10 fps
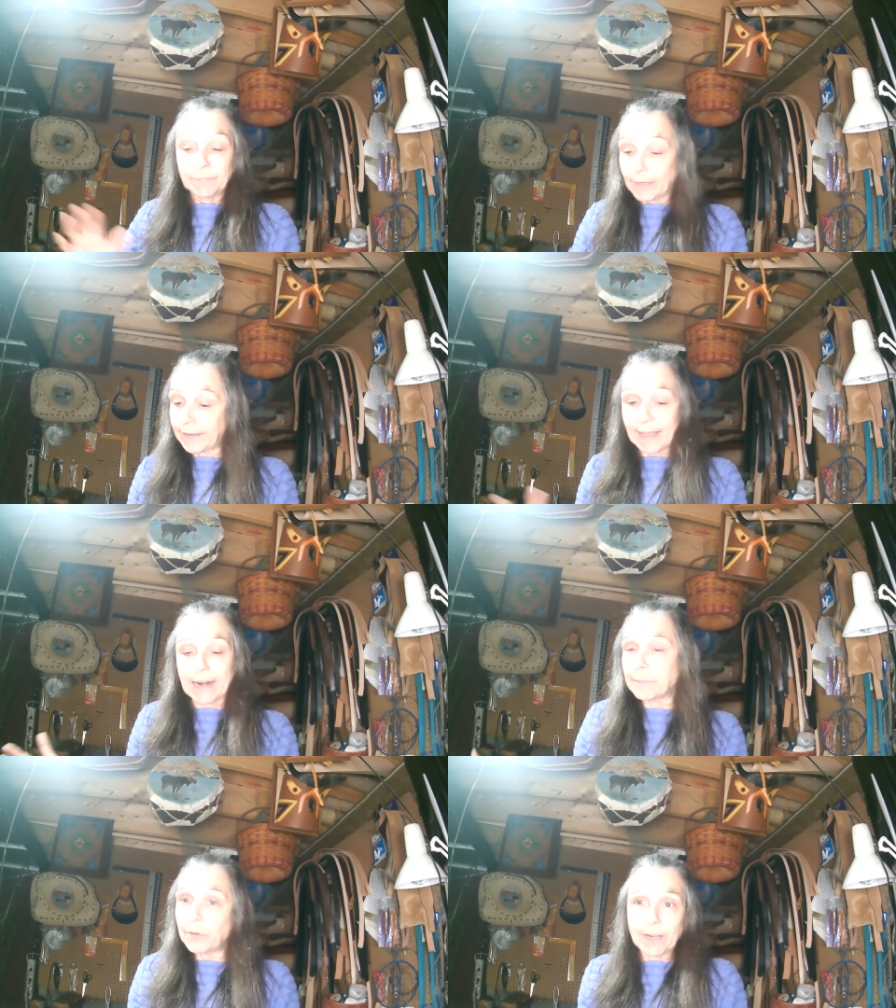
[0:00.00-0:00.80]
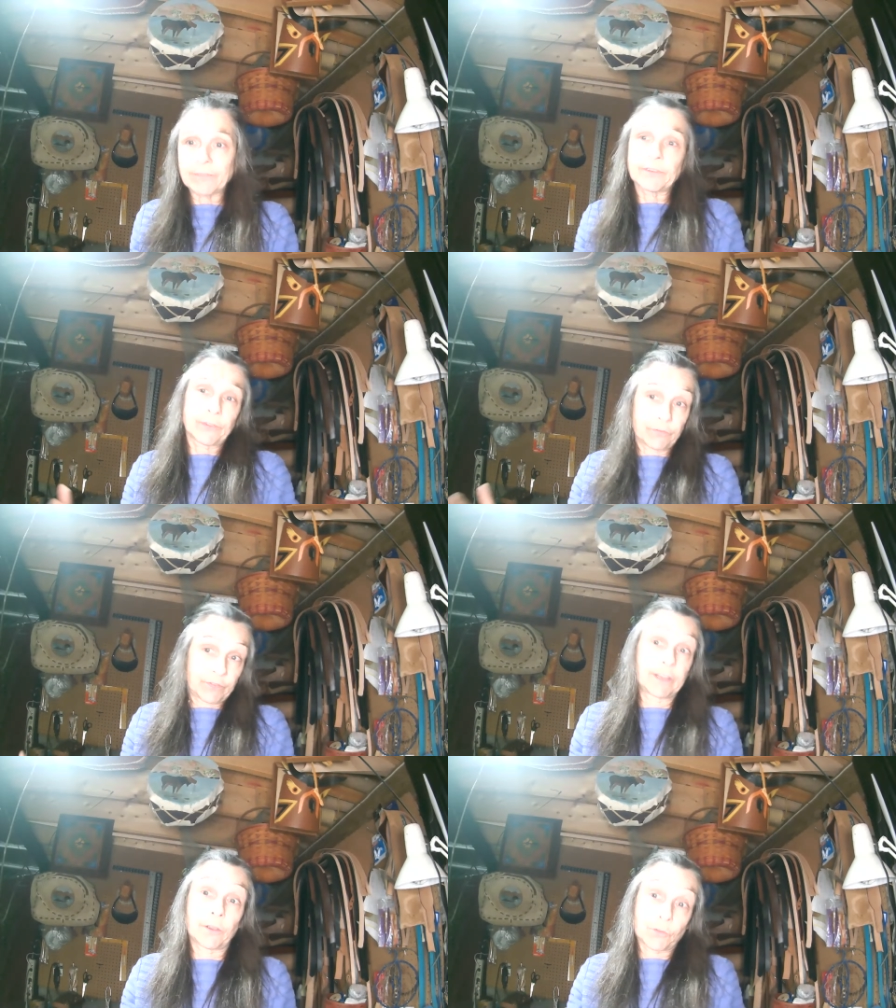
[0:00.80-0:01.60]
Again, I'm going to have different
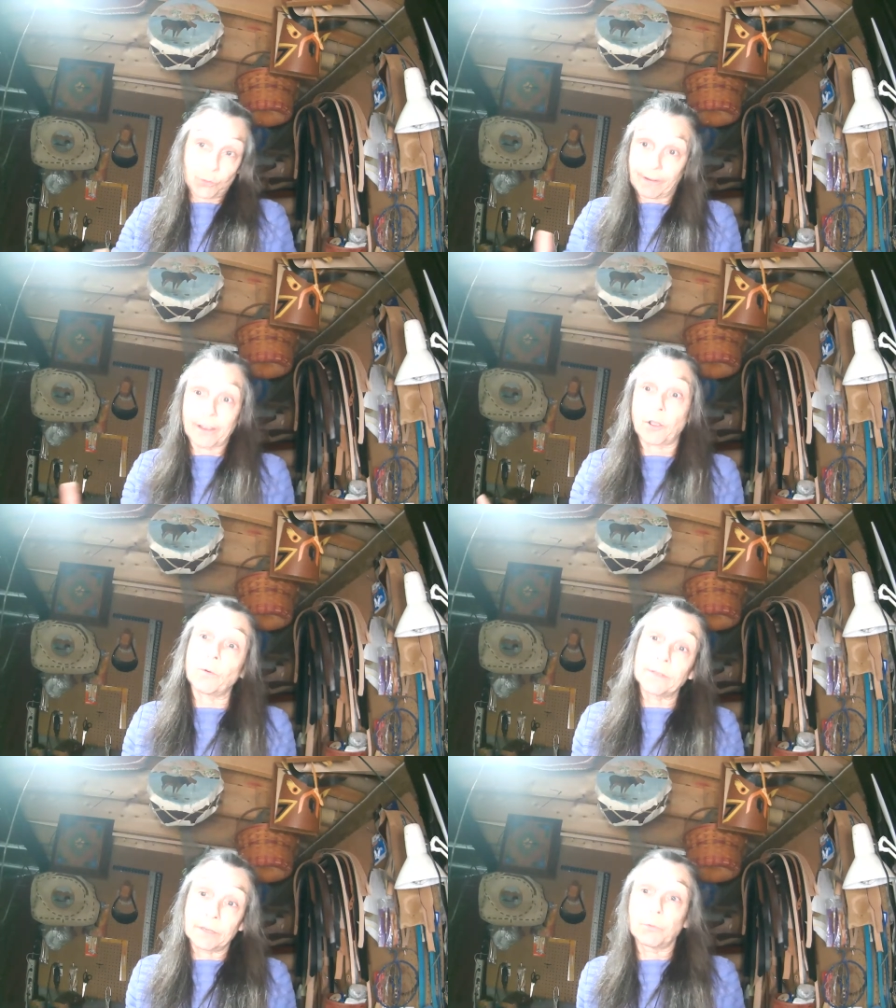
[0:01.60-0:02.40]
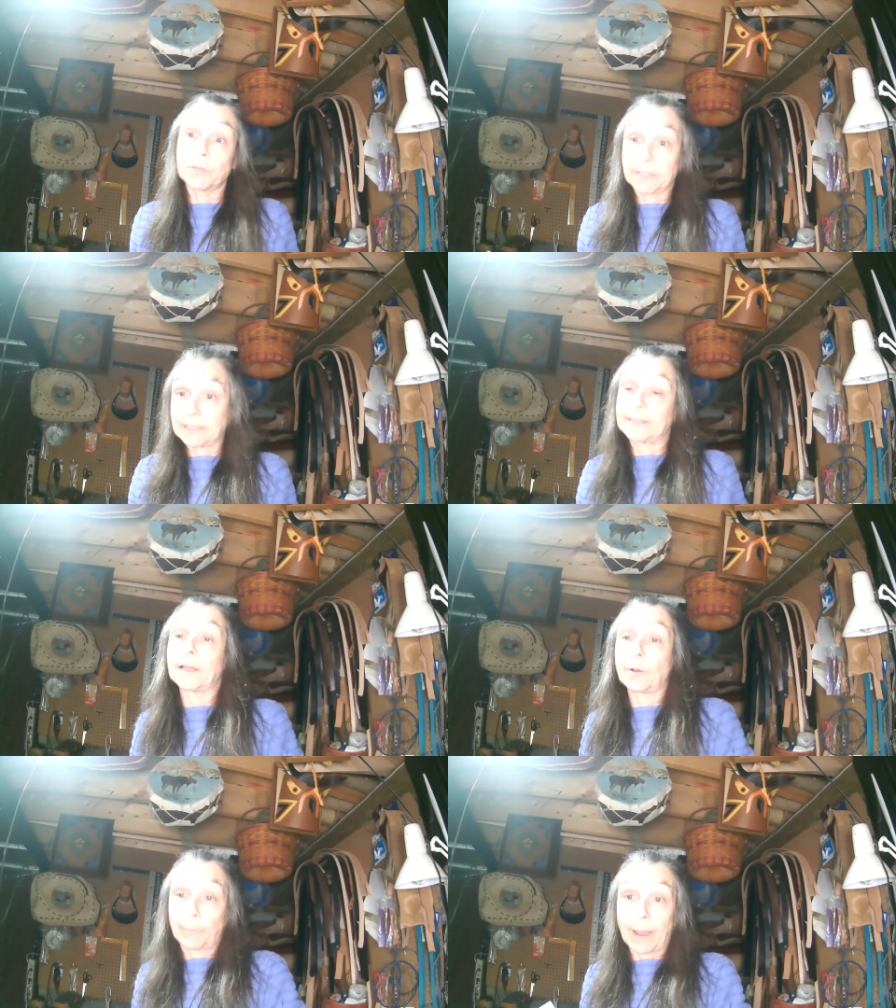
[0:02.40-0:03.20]
videos where I go into more
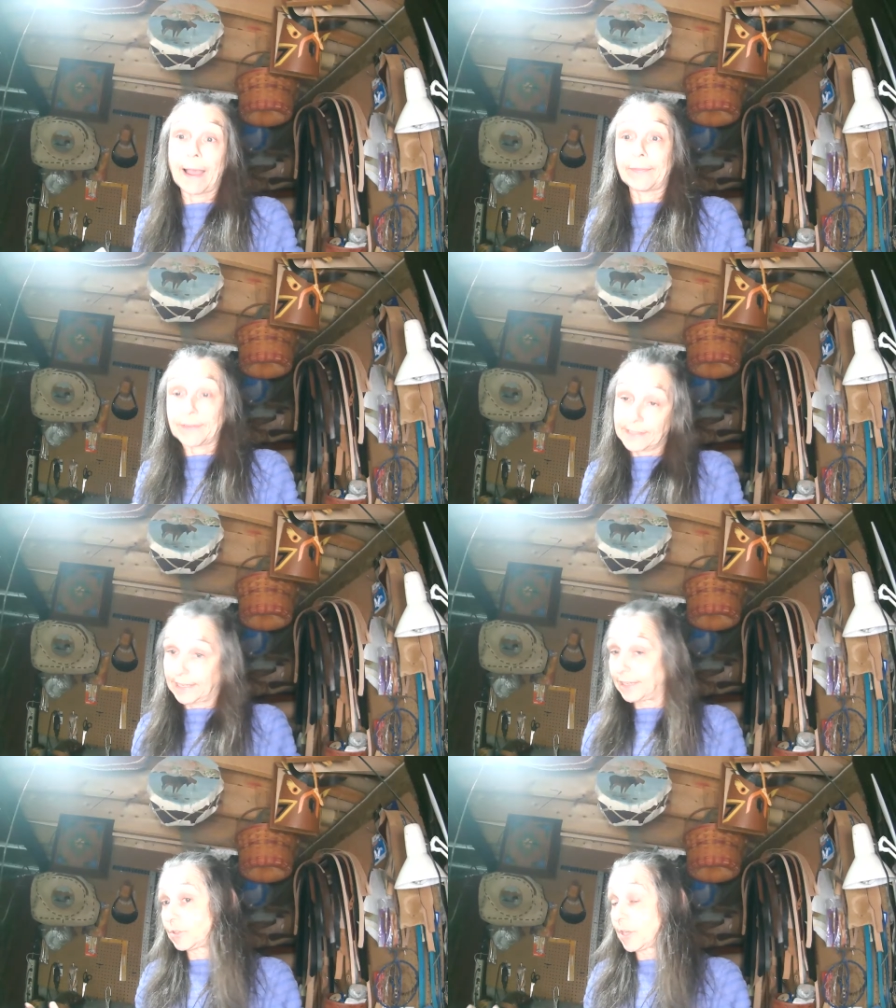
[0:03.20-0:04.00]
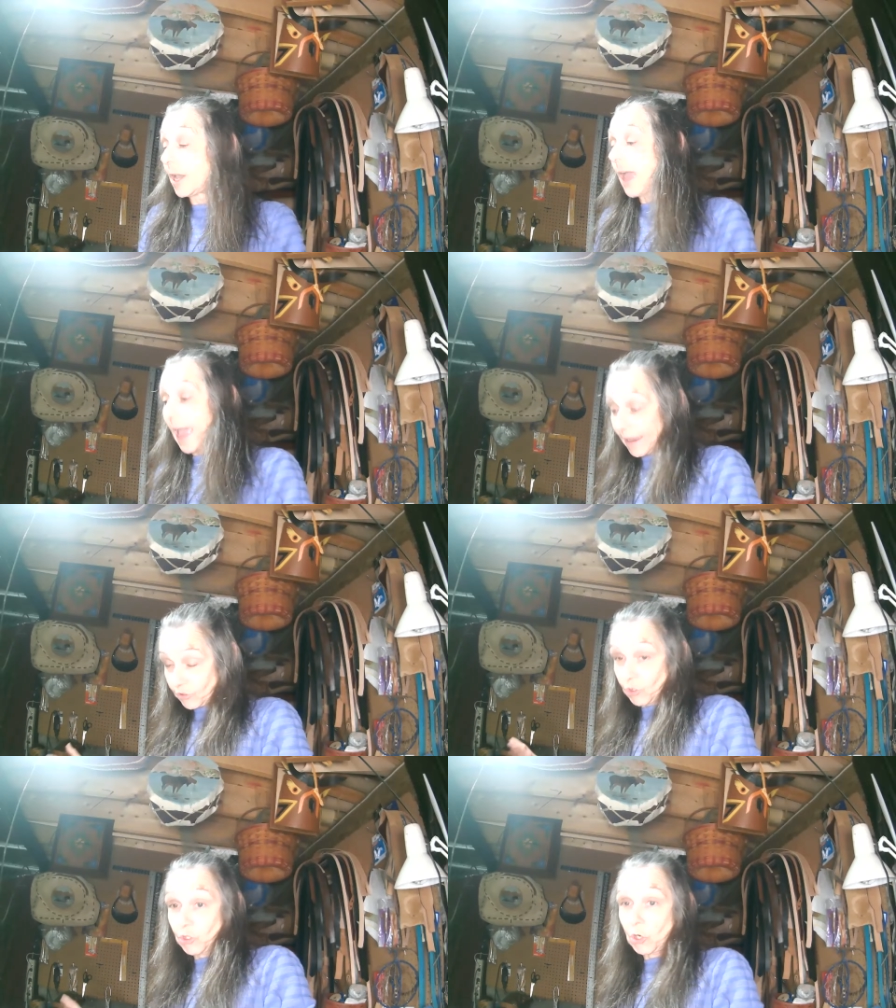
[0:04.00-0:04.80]
detail behind the scenes,
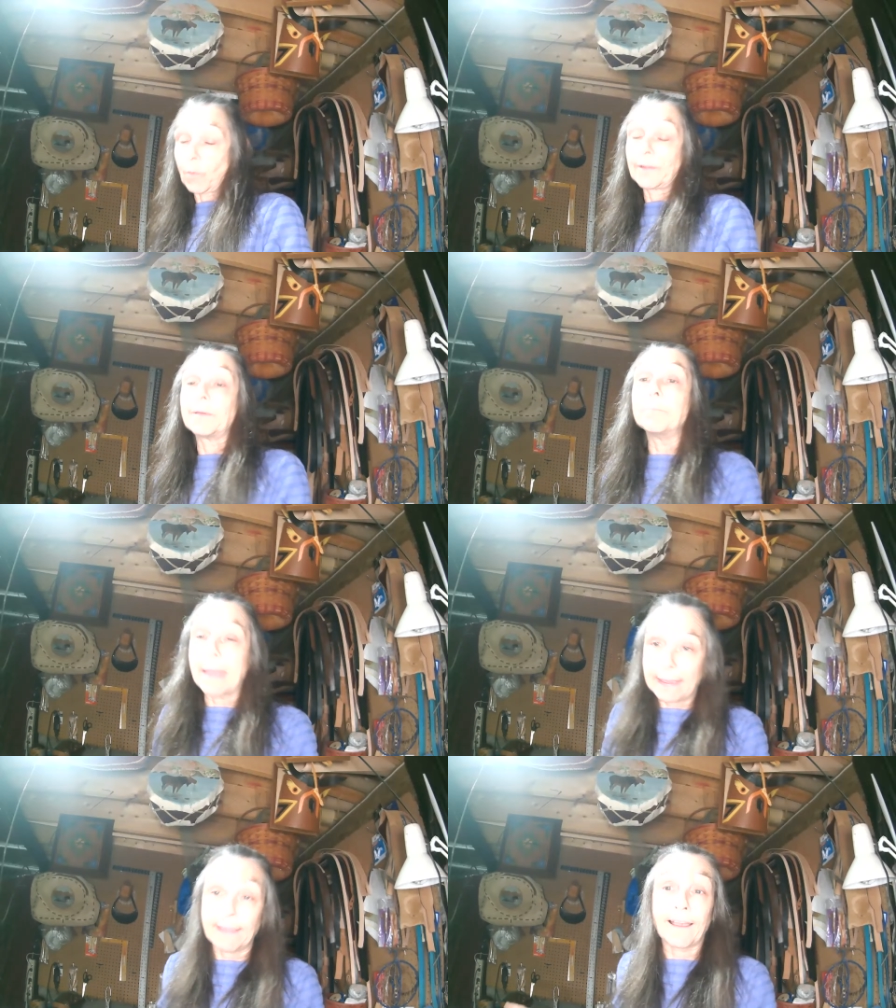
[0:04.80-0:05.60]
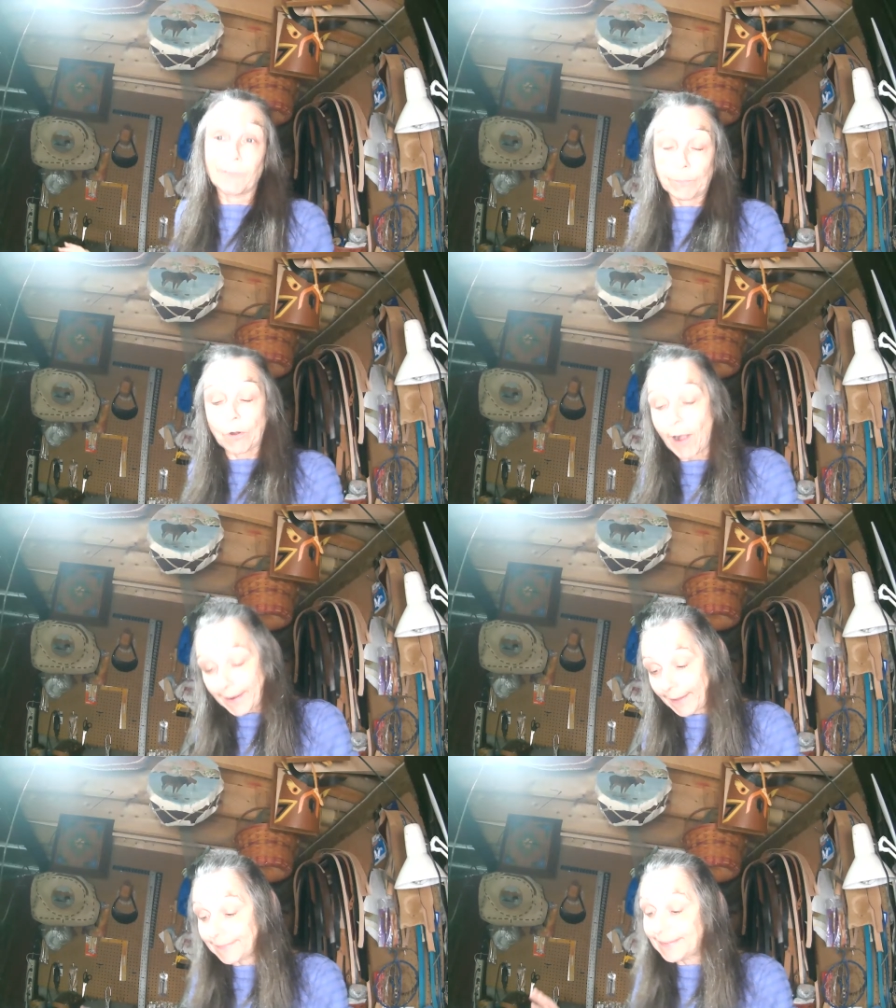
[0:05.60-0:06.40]
actually showing the making of a
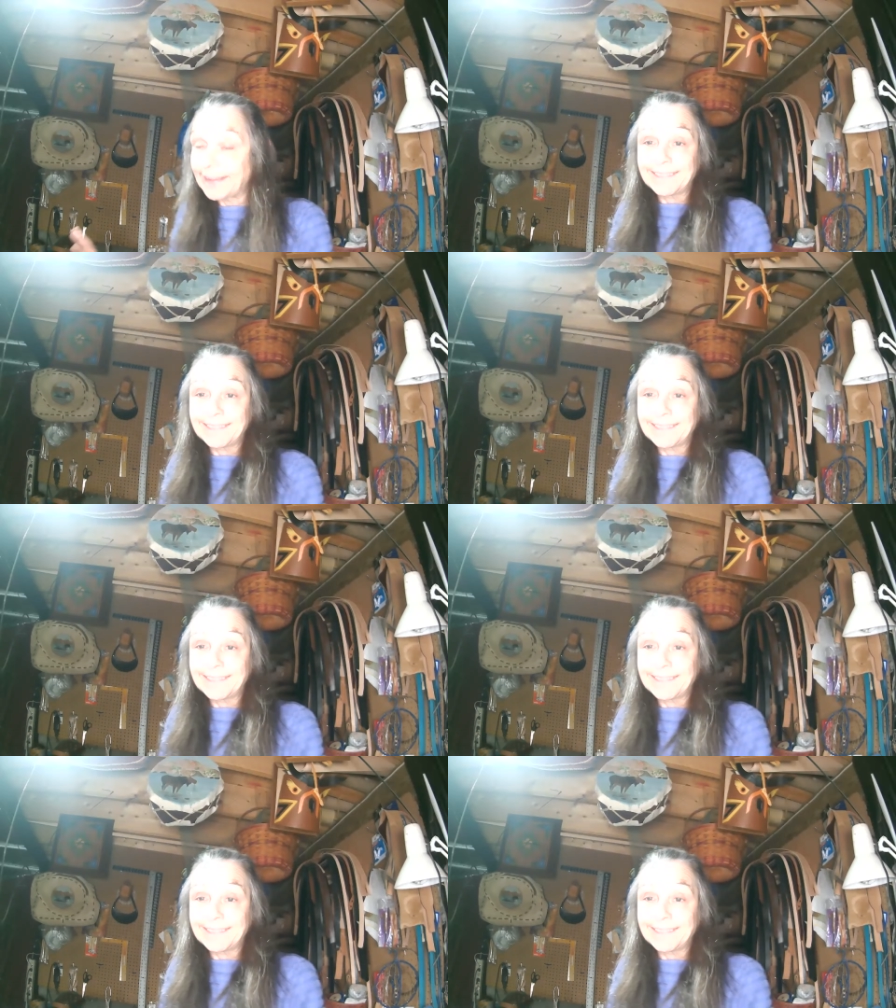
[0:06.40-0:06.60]
product.